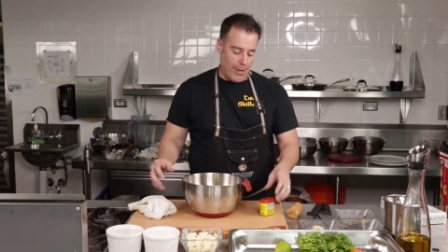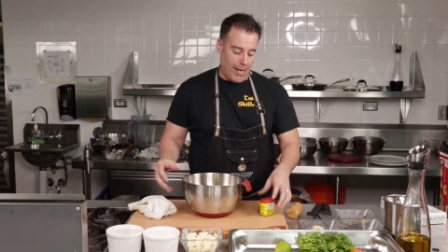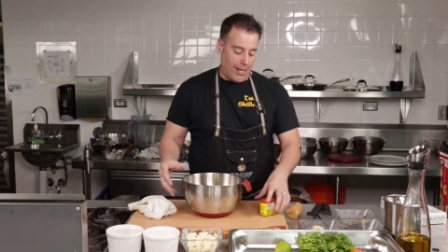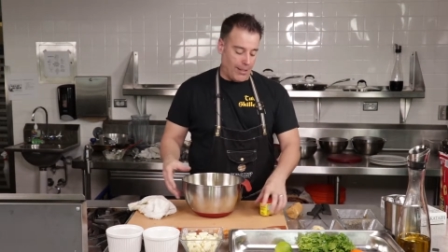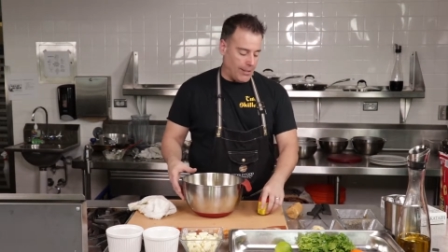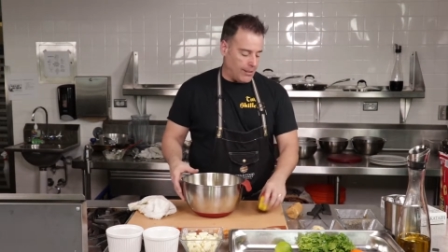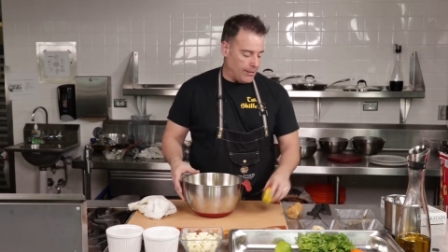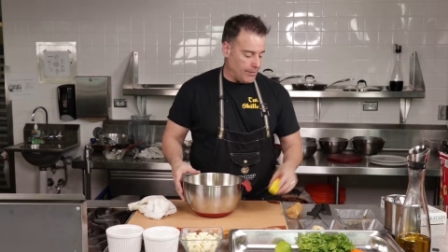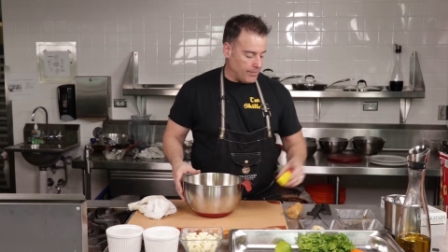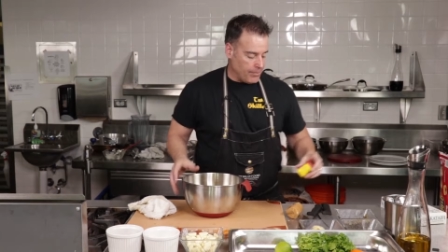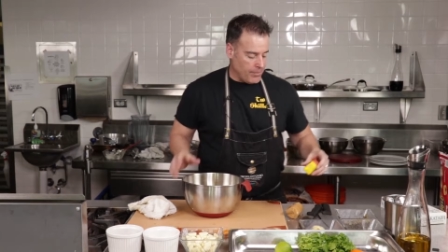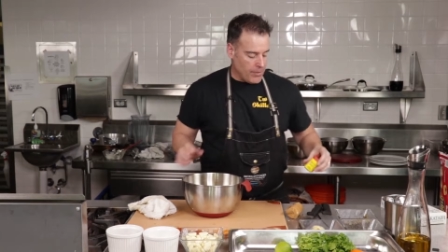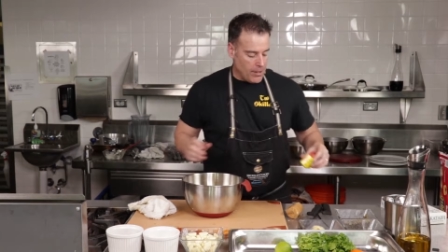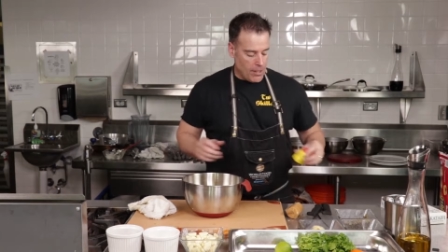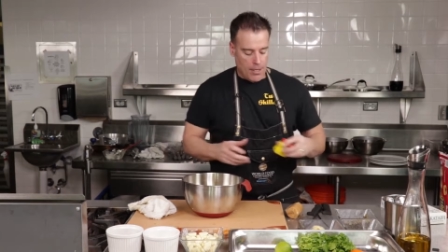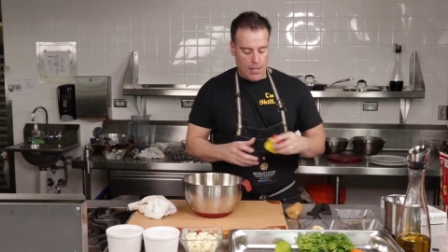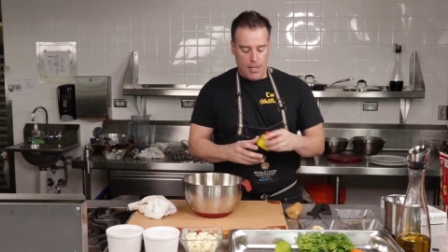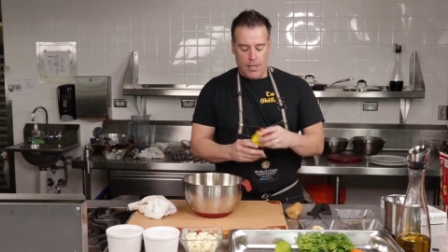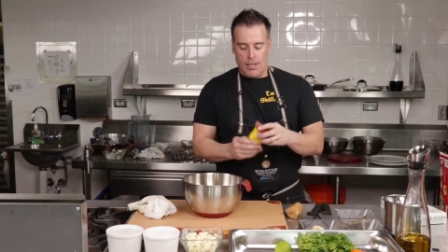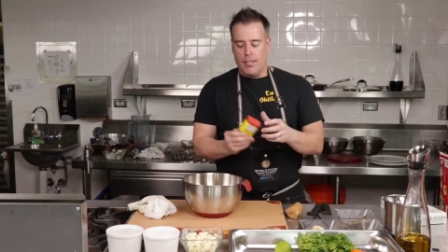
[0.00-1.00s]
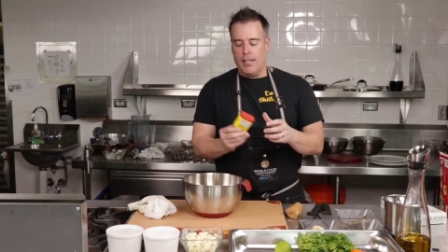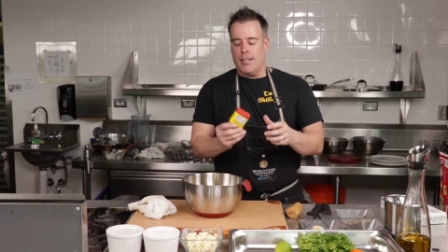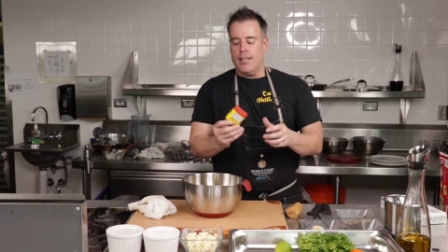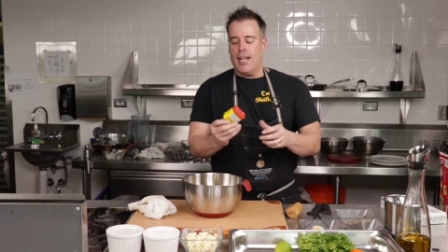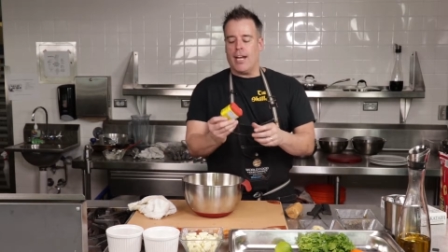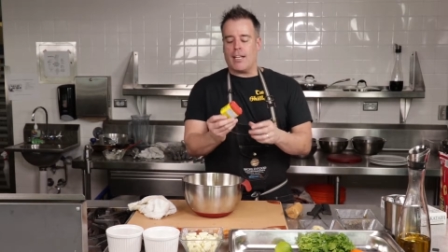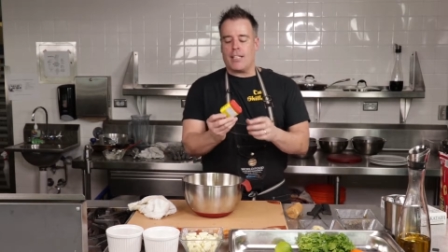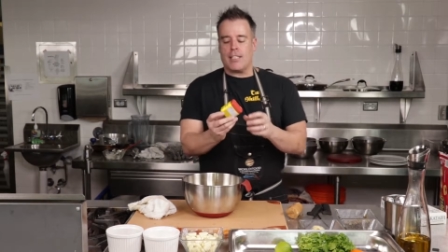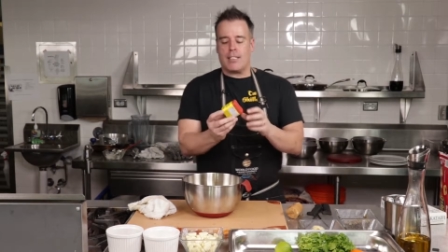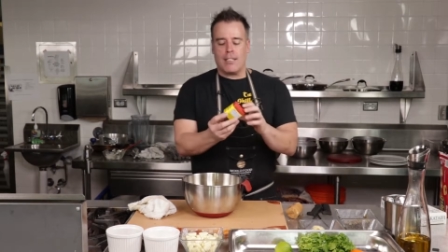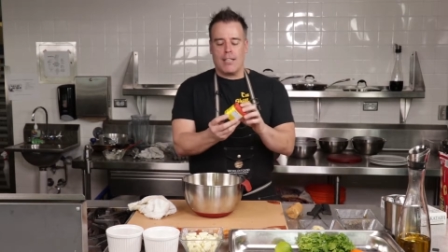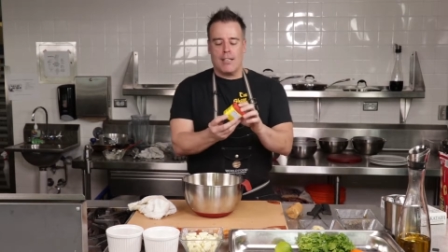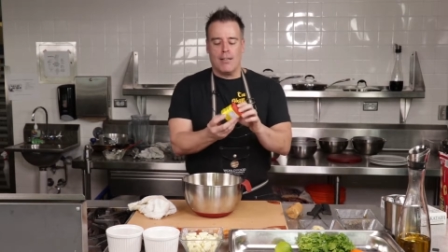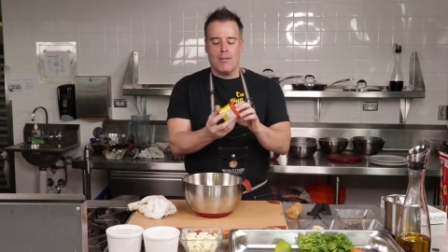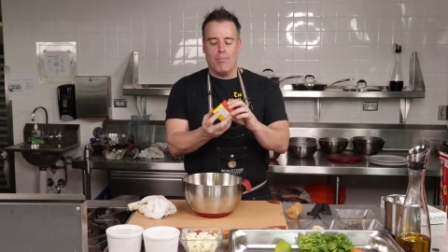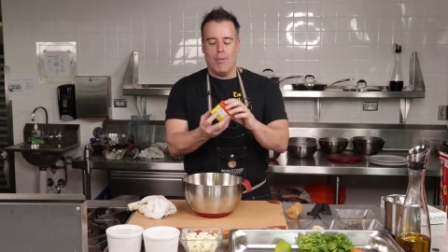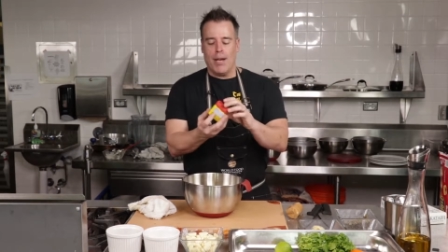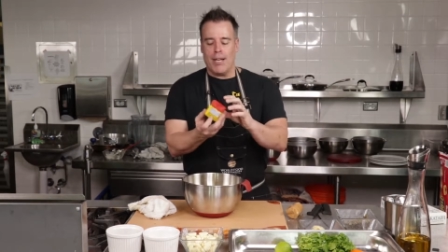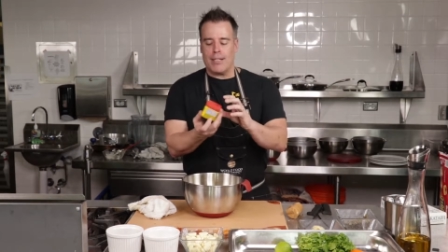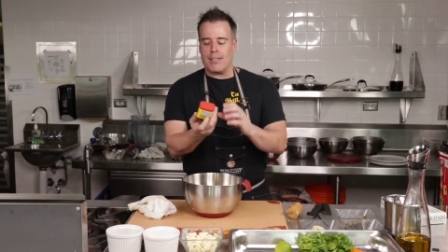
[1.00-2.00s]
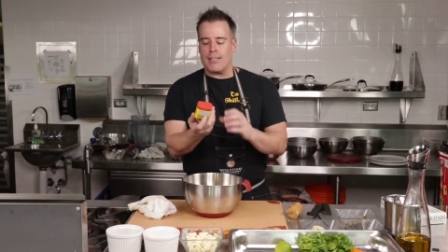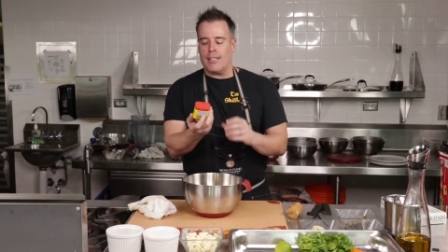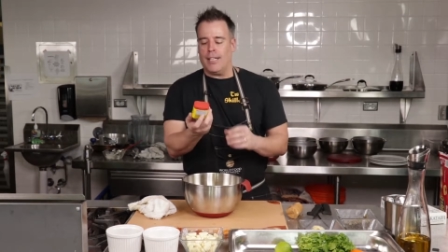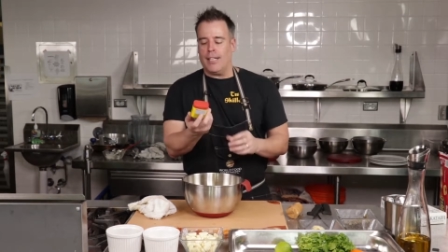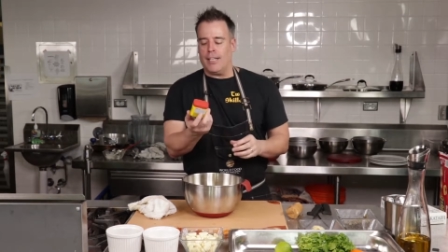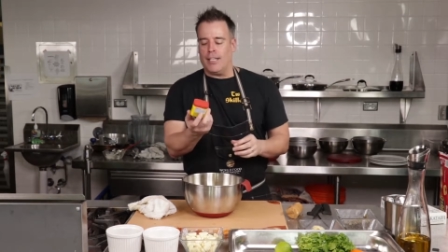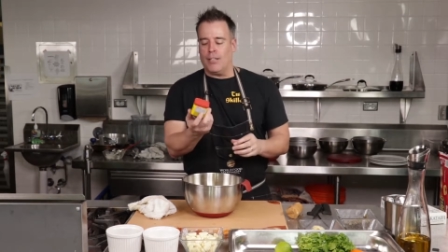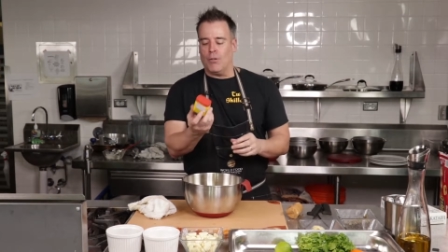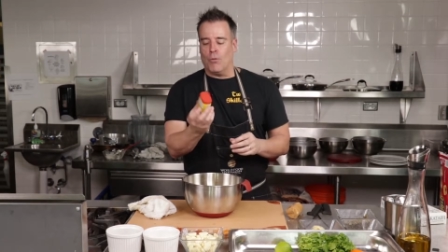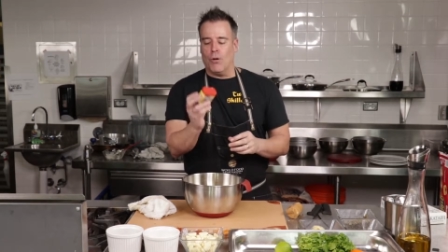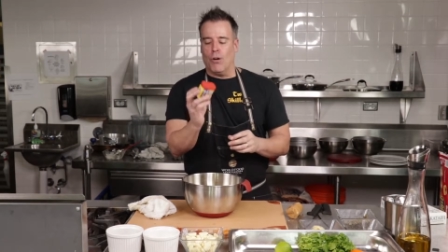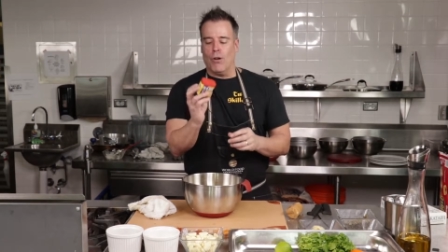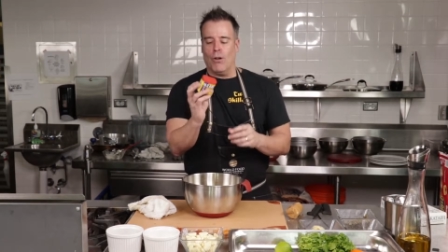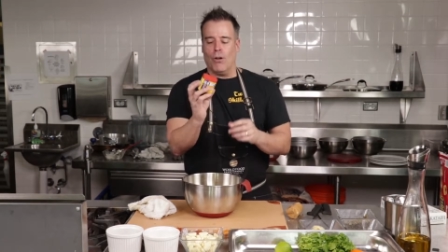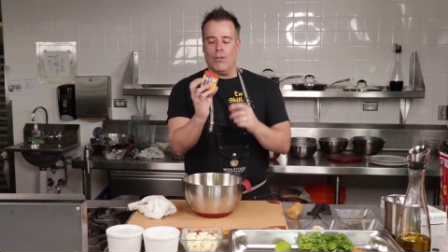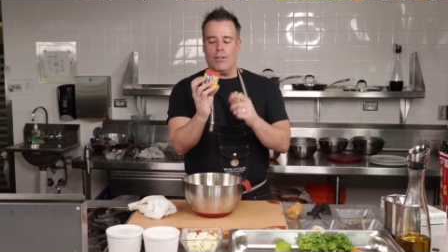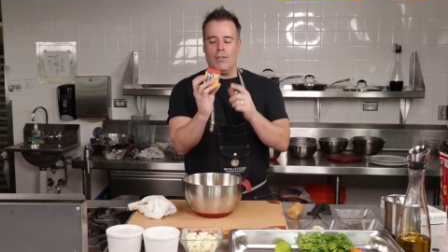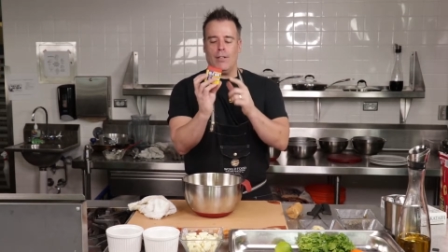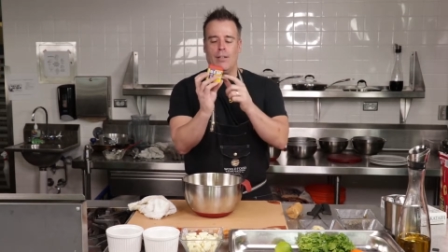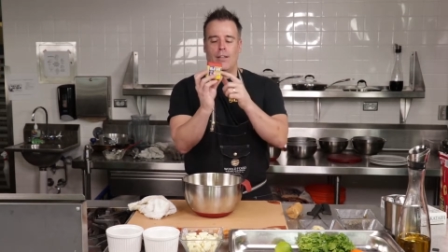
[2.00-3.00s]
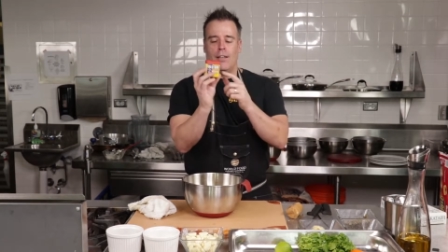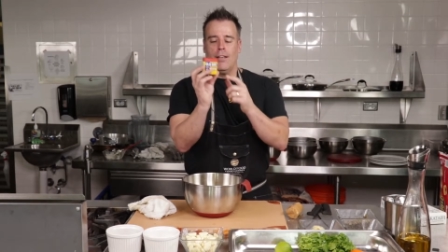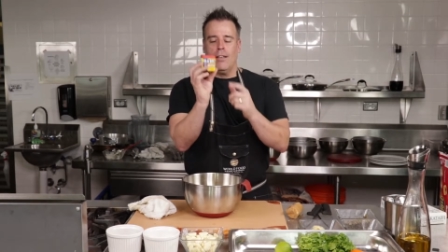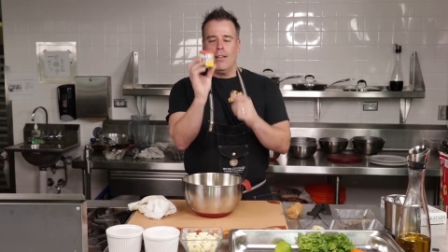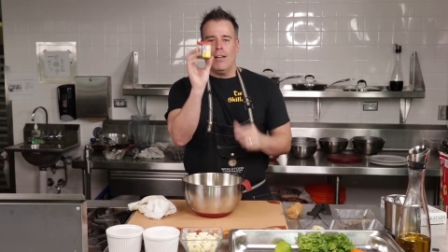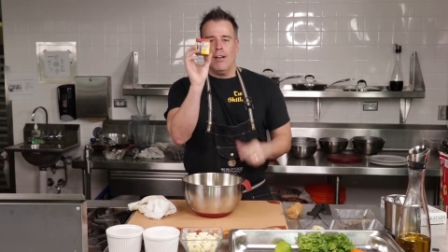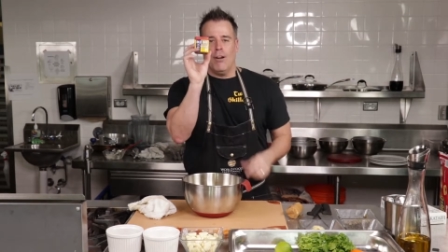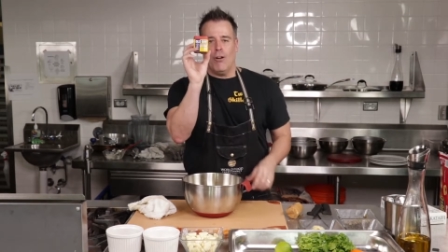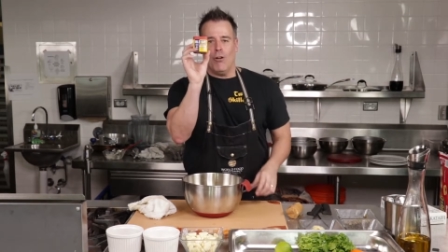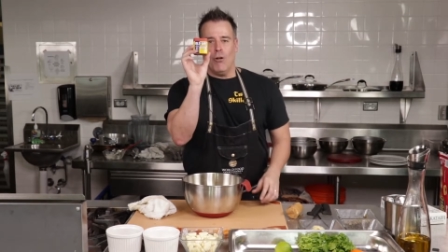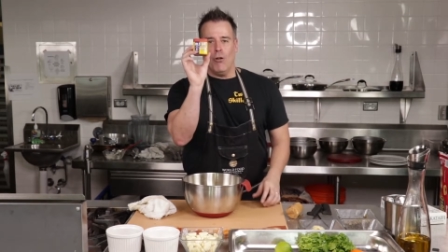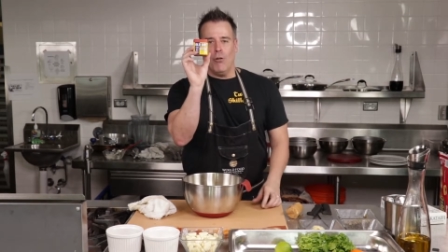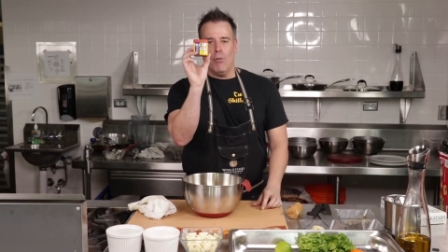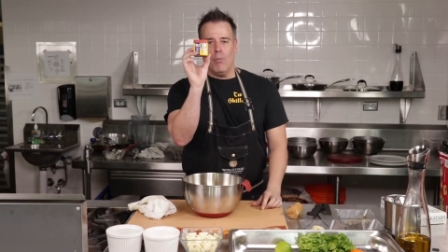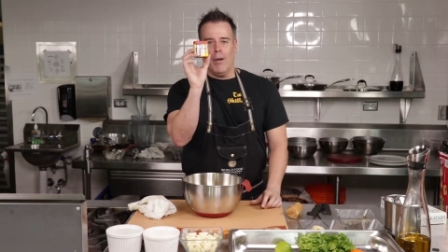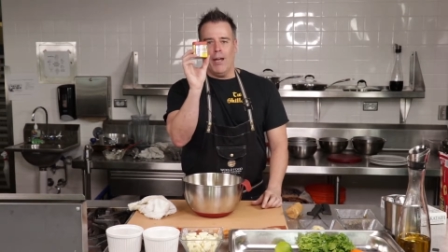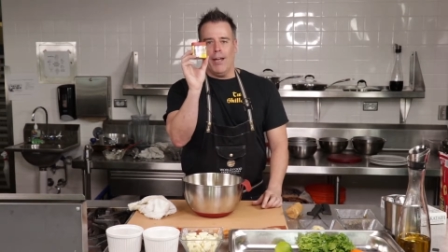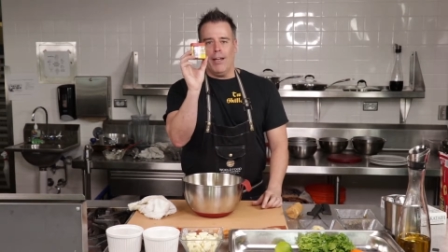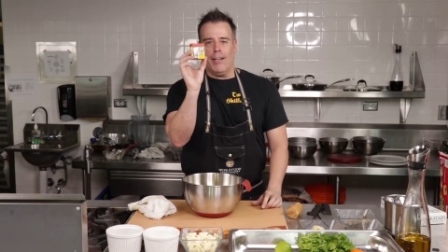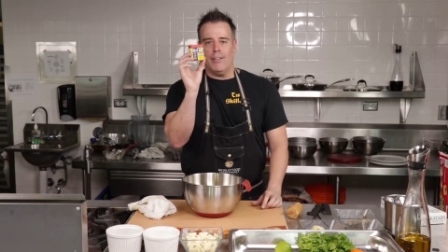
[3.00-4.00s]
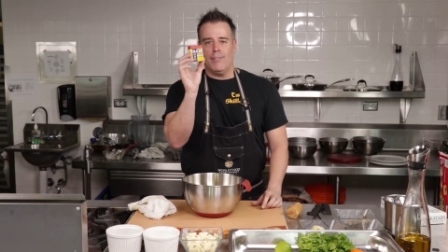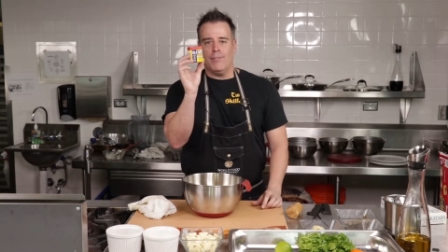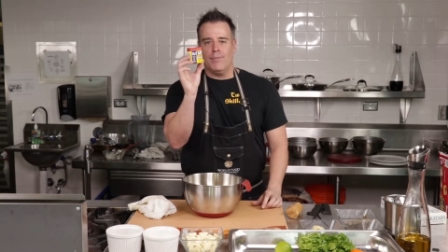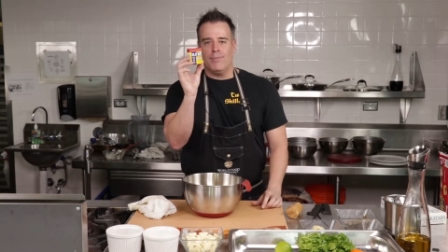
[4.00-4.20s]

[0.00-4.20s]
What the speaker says: baking. The next best thing in the world, Old Bay.